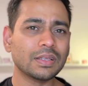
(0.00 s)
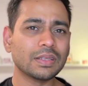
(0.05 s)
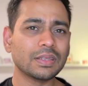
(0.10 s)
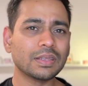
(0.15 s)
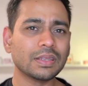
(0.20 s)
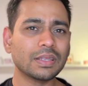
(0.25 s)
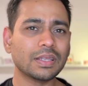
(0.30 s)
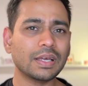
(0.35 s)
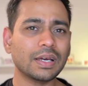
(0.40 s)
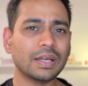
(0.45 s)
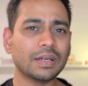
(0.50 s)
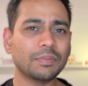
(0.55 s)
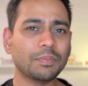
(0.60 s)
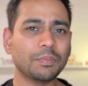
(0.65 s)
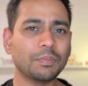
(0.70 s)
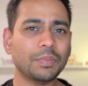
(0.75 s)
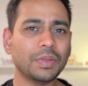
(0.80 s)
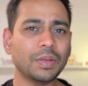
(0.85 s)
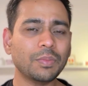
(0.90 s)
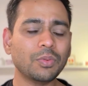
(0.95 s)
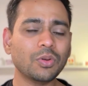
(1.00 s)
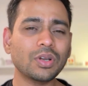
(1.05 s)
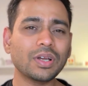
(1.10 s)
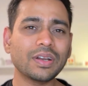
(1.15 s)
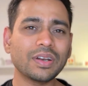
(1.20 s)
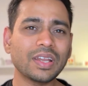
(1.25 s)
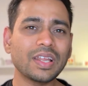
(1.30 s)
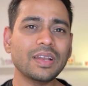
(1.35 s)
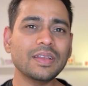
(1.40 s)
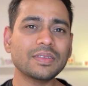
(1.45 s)
that people are
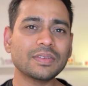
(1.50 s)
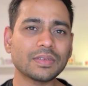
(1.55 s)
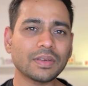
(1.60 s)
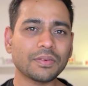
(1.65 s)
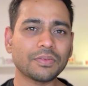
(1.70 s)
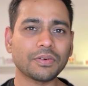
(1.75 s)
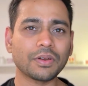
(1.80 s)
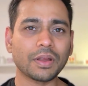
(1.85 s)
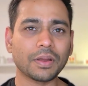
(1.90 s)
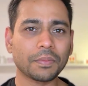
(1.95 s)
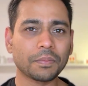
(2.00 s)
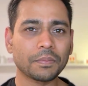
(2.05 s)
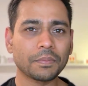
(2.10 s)
really suffering,